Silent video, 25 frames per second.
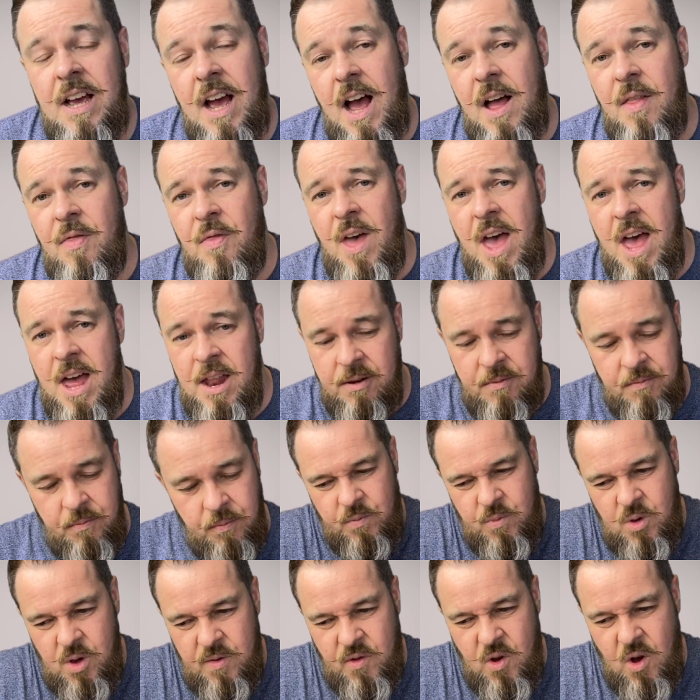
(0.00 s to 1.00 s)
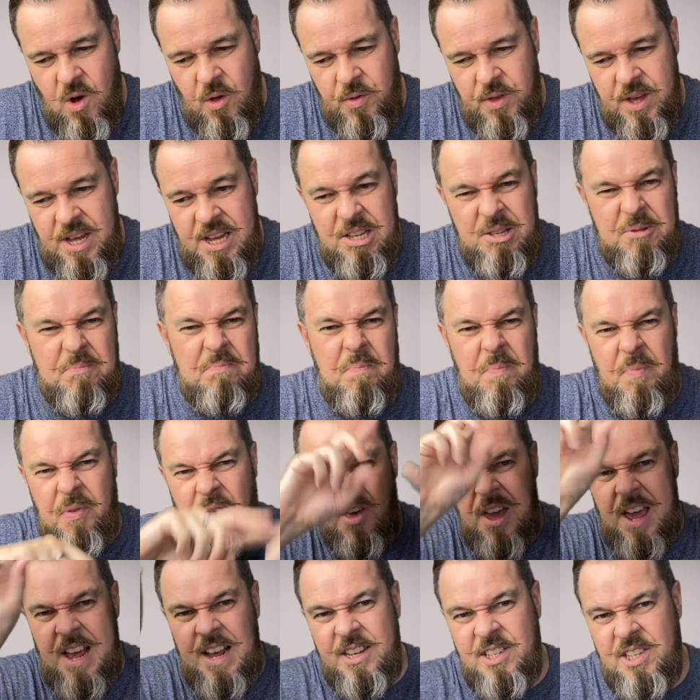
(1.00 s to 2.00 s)
and then you've got these
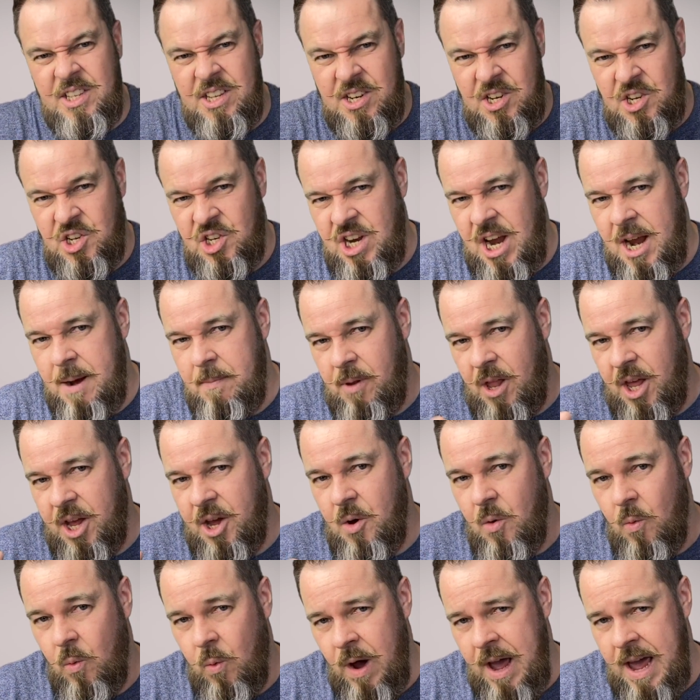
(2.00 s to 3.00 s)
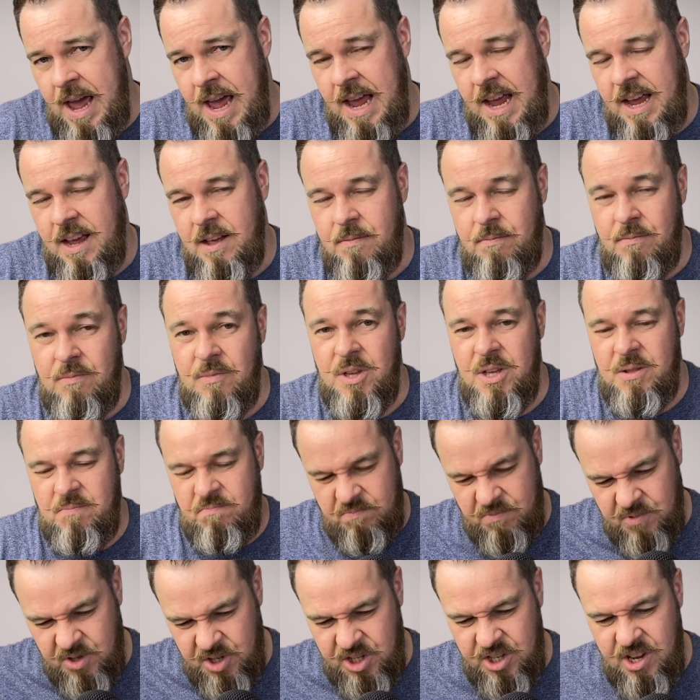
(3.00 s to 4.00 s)
things that are shaped like a wing that
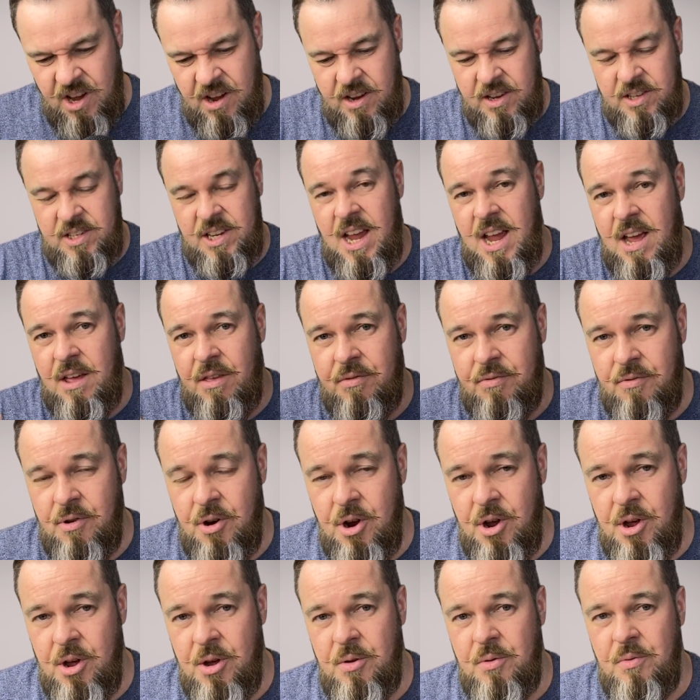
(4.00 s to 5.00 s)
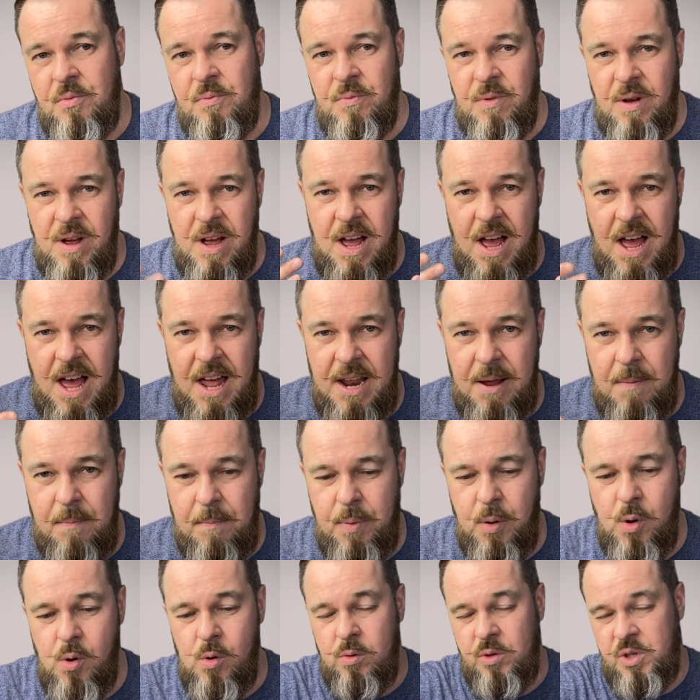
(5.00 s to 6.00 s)
sucks air through and it
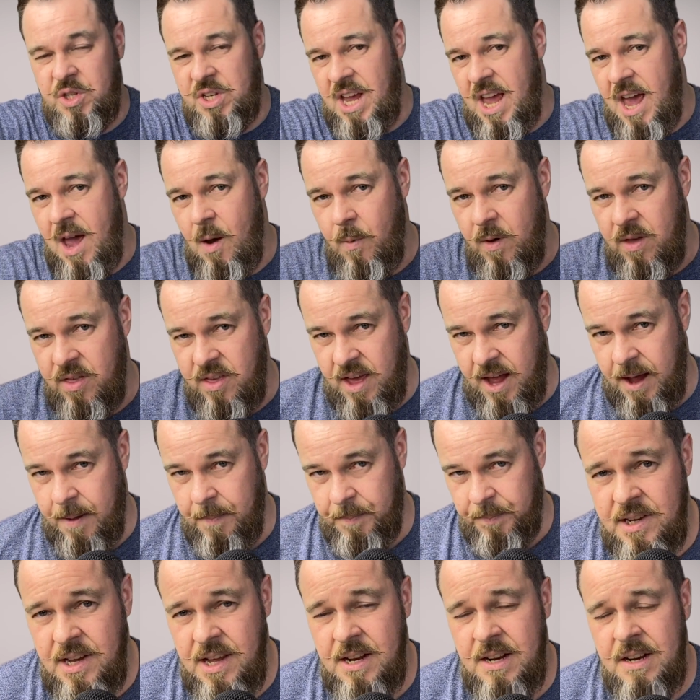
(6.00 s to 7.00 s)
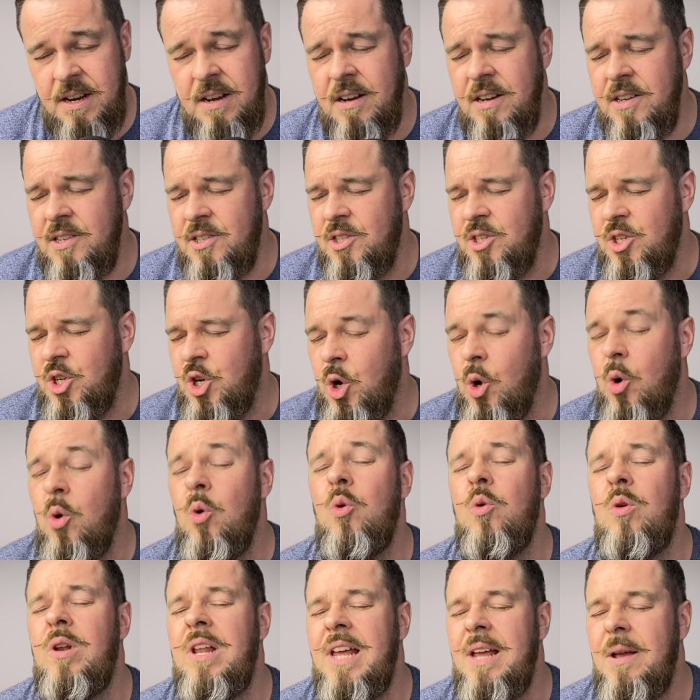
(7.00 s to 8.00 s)
pulls the air with it in a nice
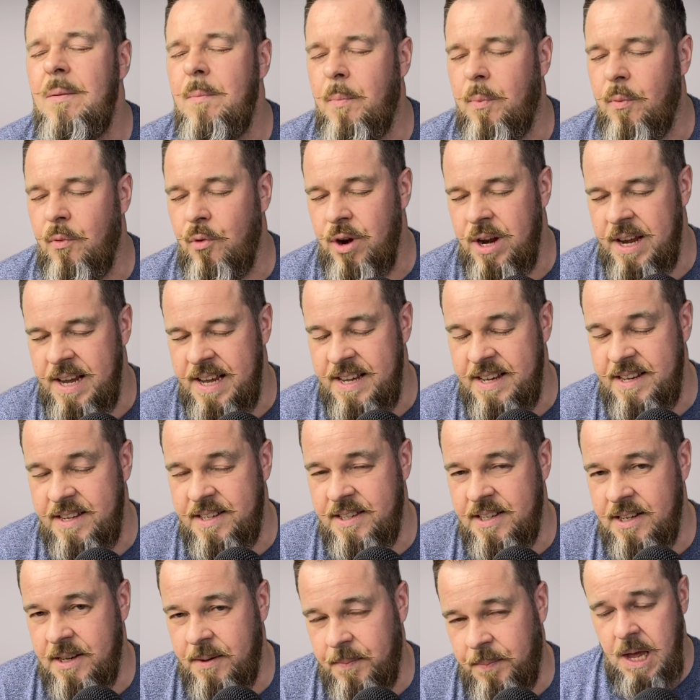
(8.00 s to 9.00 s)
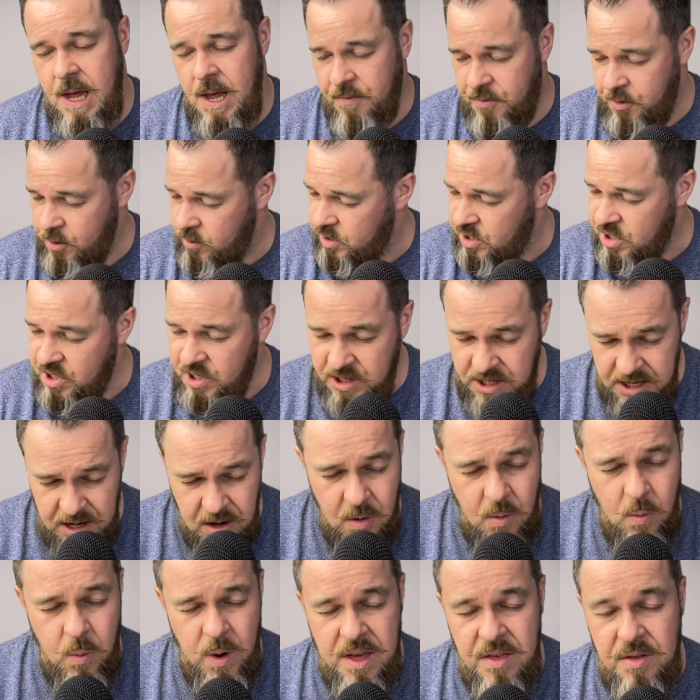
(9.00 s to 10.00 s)
cooling breeze. If you're
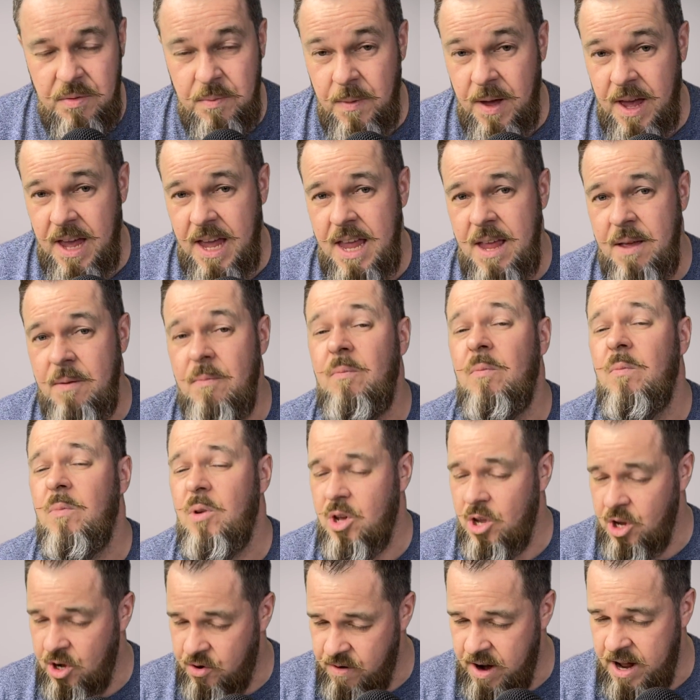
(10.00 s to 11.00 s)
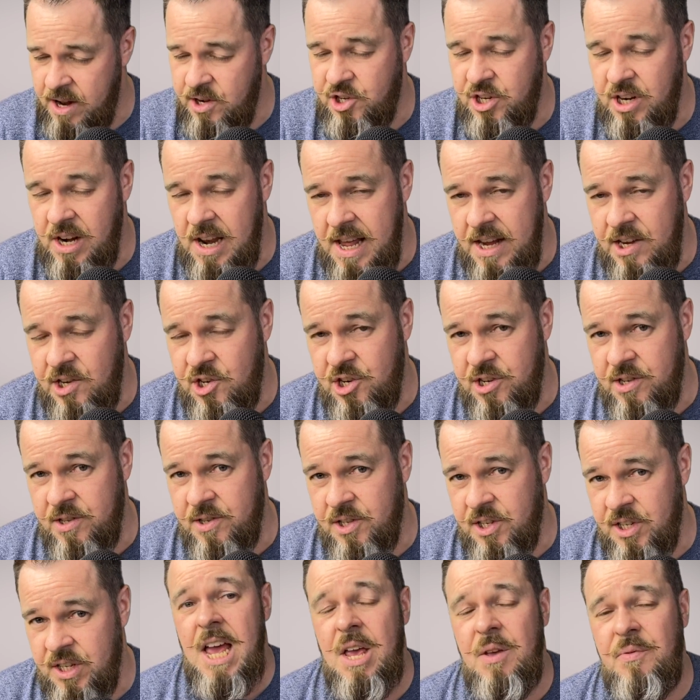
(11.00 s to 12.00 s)
still with me,
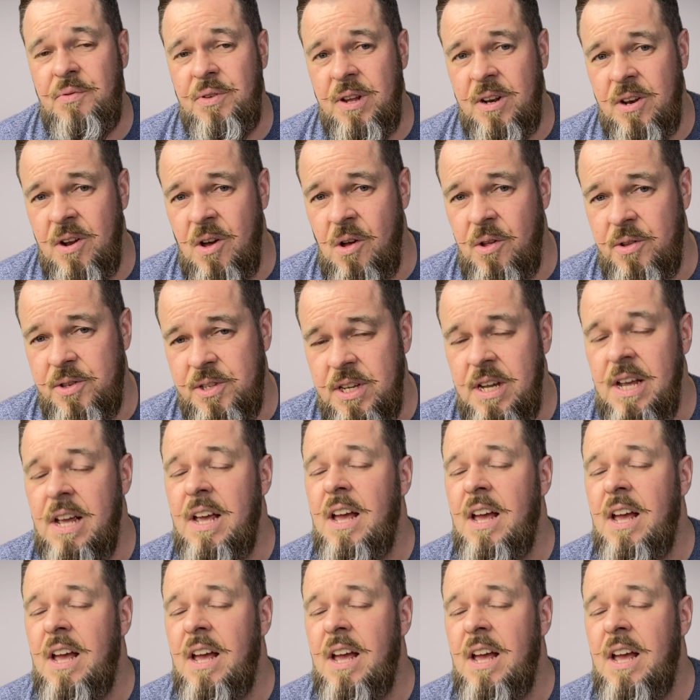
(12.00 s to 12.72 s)
congratulations. If you're not,